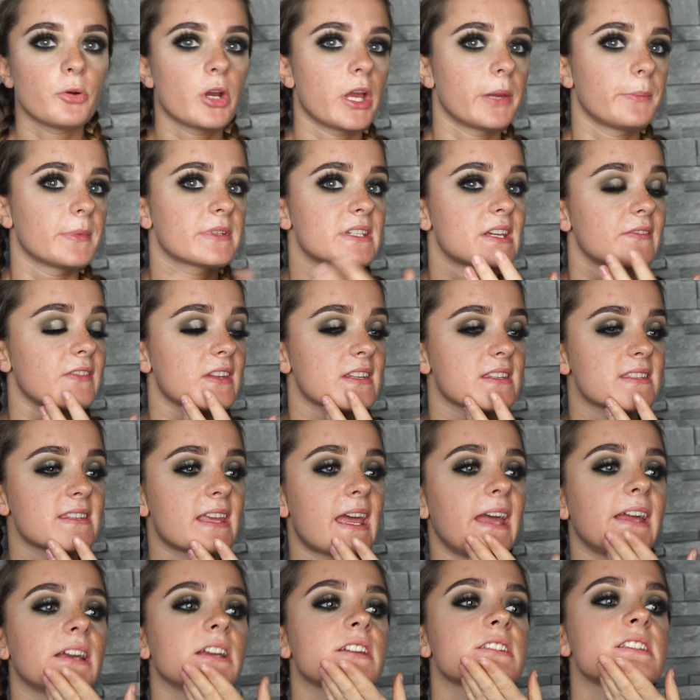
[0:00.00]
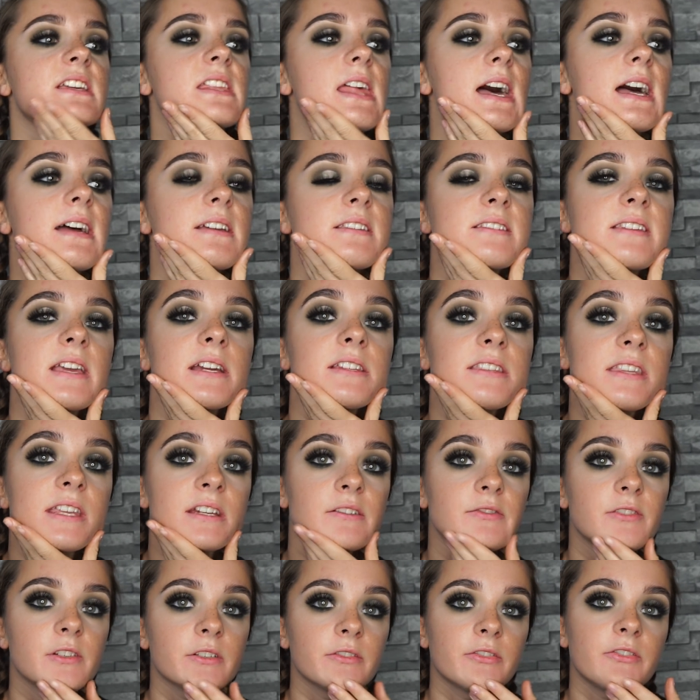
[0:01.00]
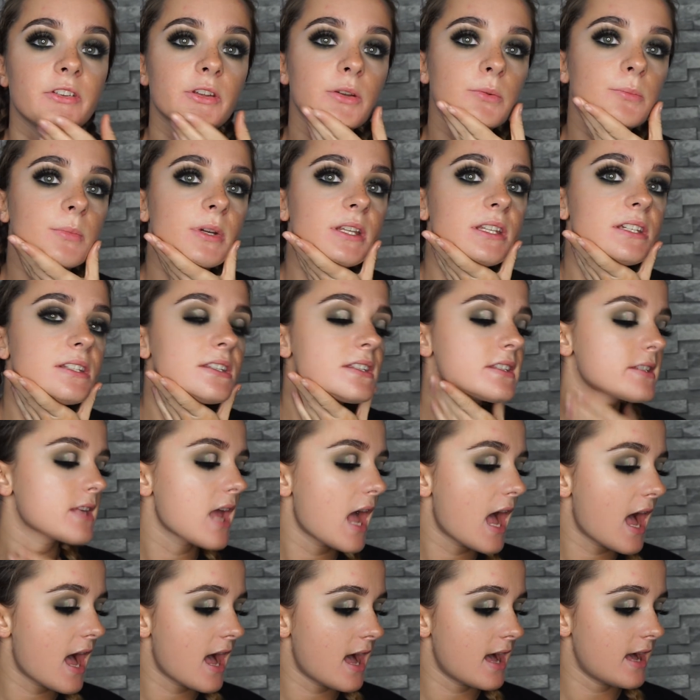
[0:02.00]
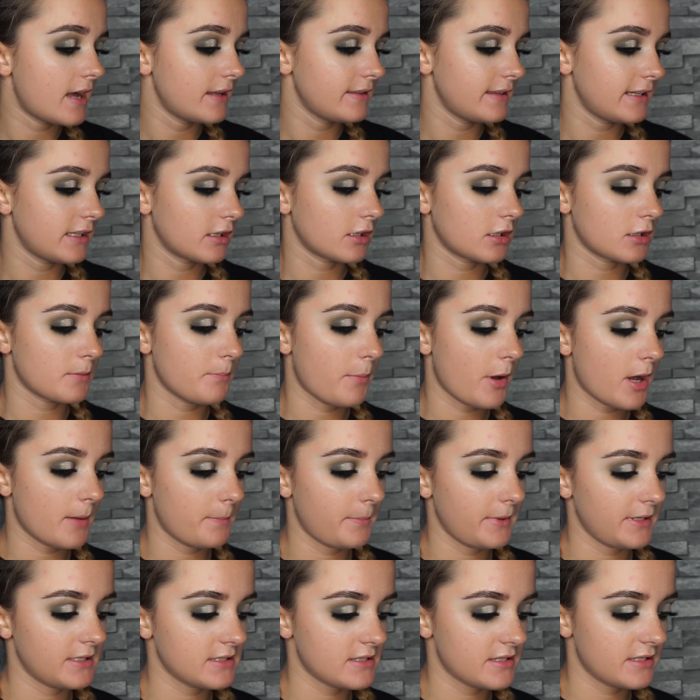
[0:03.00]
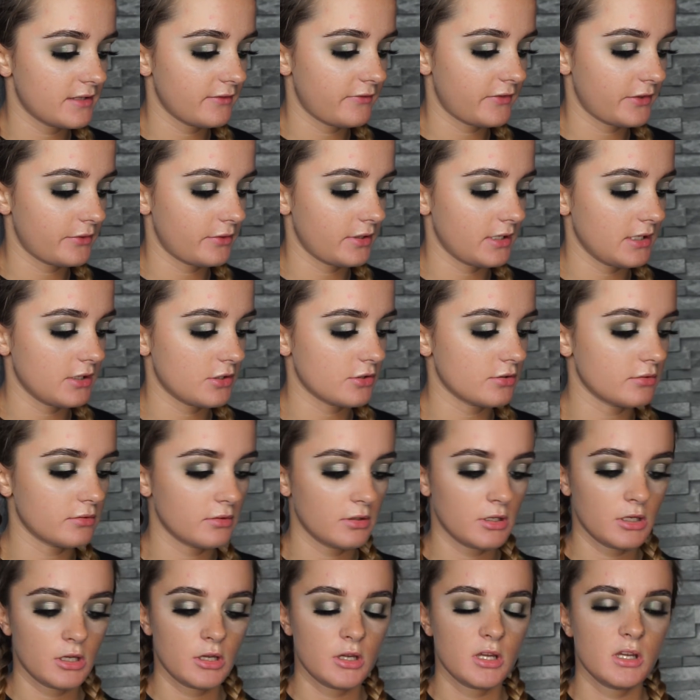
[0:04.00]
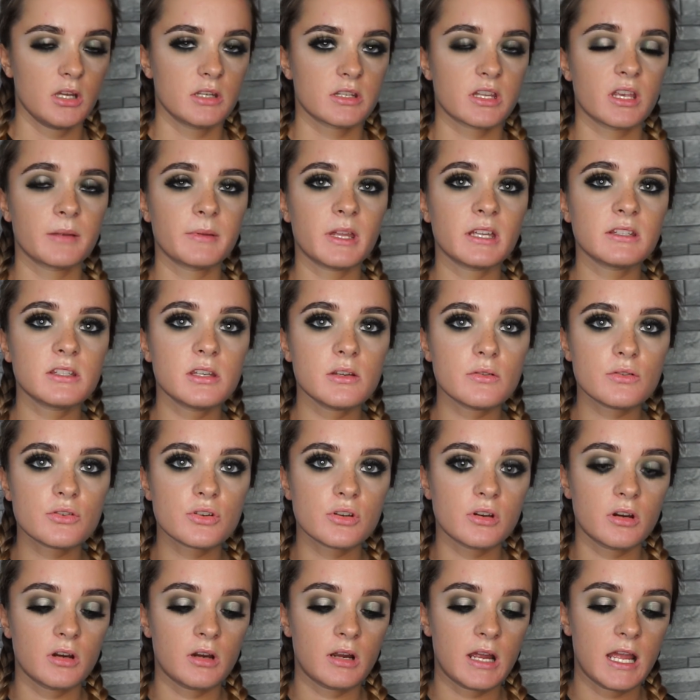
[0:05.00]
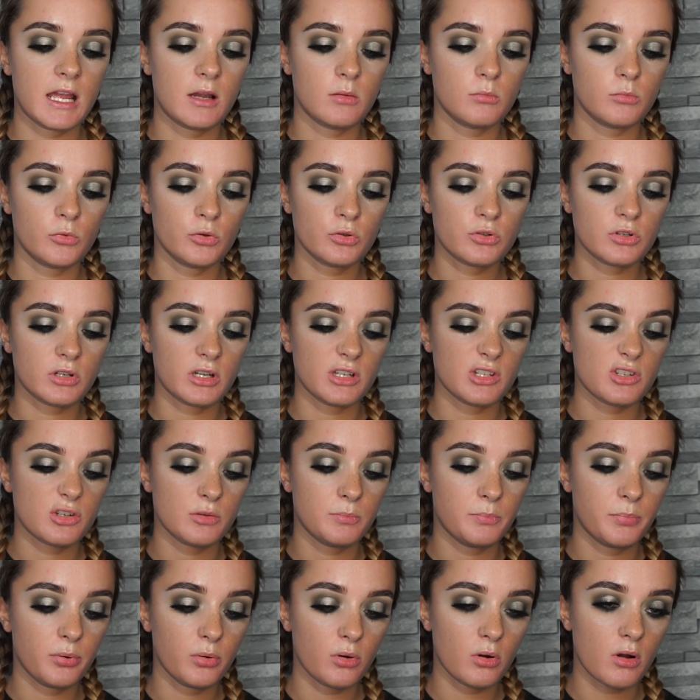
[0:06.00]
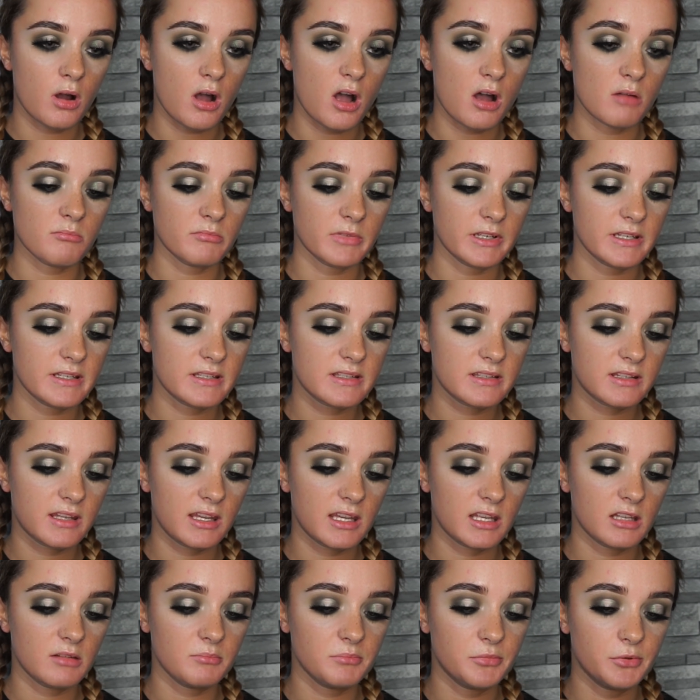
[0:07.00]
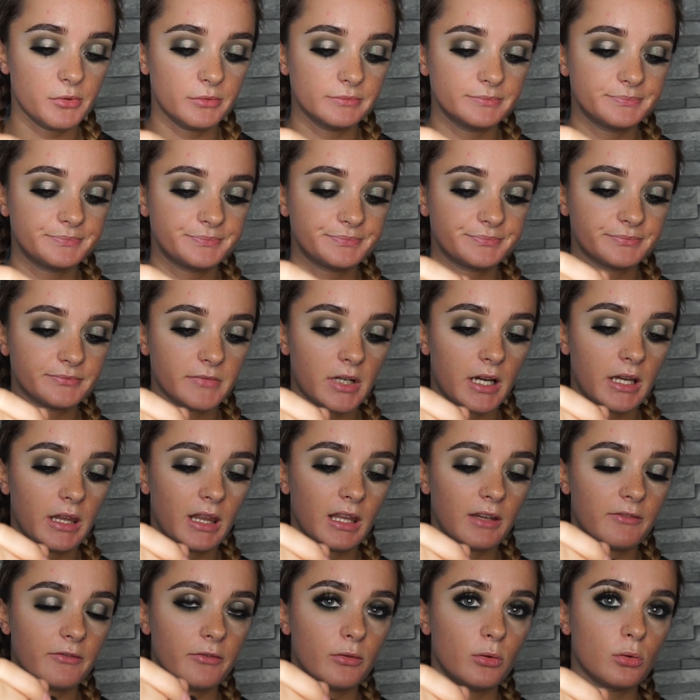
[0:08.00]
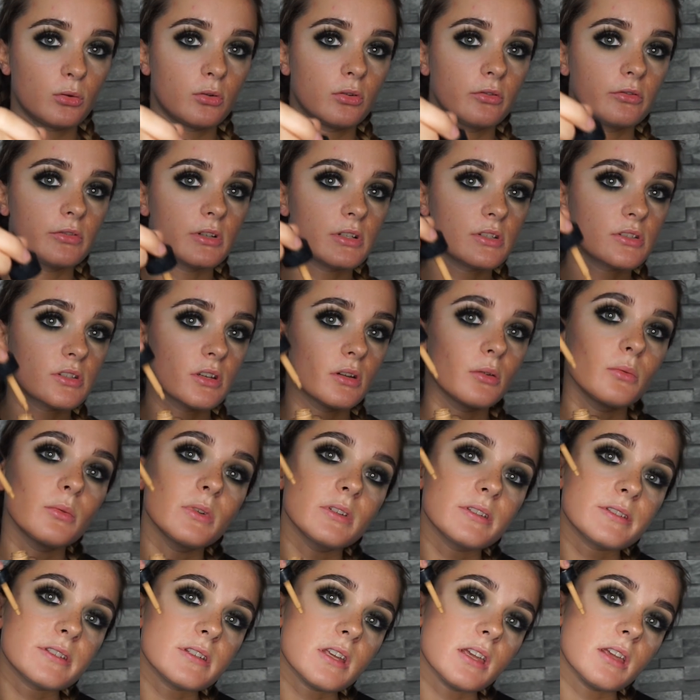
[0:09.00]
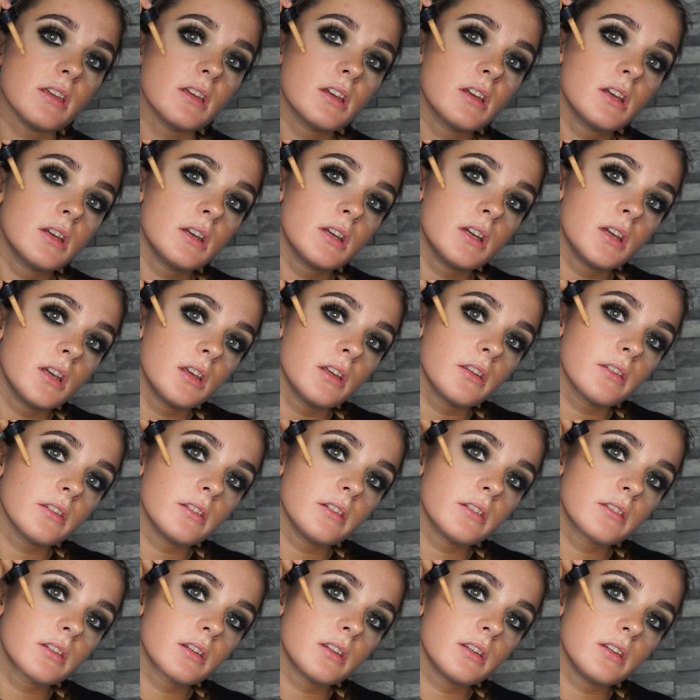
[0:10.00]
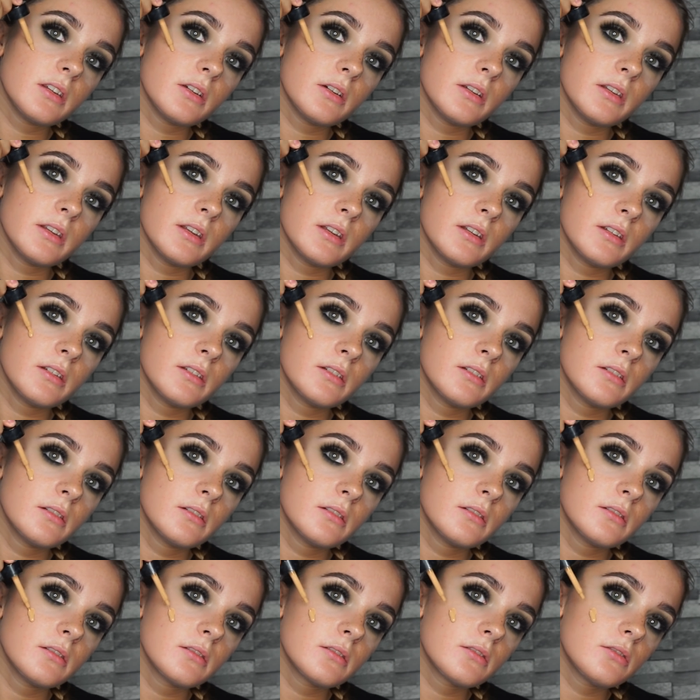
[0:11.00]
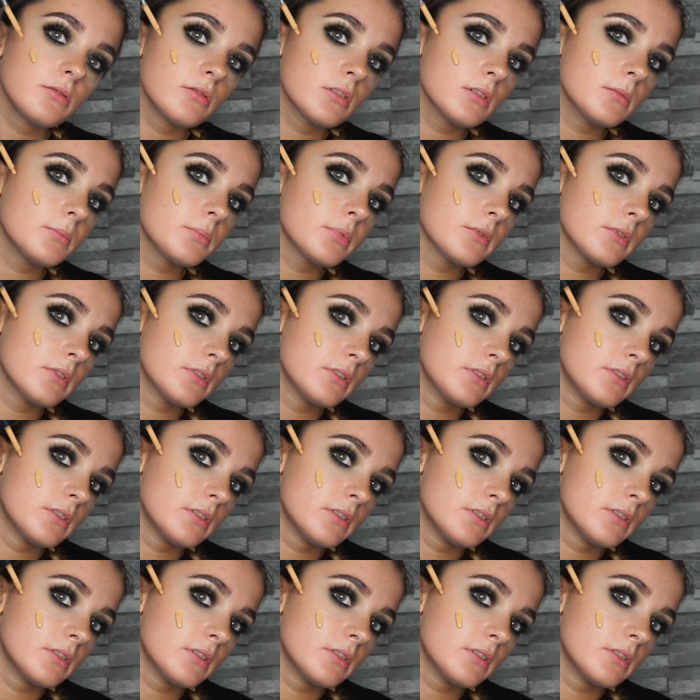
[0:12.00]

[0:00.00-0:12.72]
primers have to set in because I let it set there for a few minutes, and then I'm going to pop into the foundation. So I'm not too sure how much I should put on my skin, but I like full cover, so we'll see. So I'm just going to do a little drop.